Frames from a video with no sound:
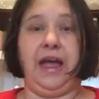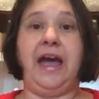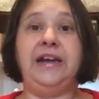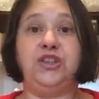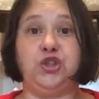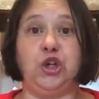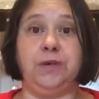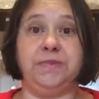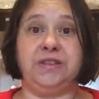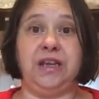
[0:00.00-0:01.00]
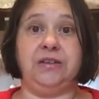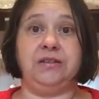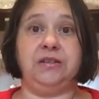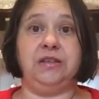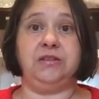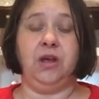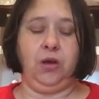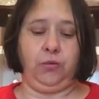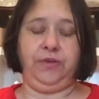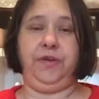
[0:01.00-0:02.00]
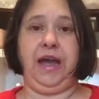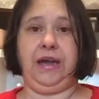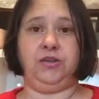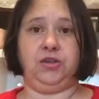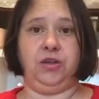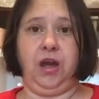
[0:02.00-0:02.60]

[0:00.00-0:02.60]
any circumstances. We've had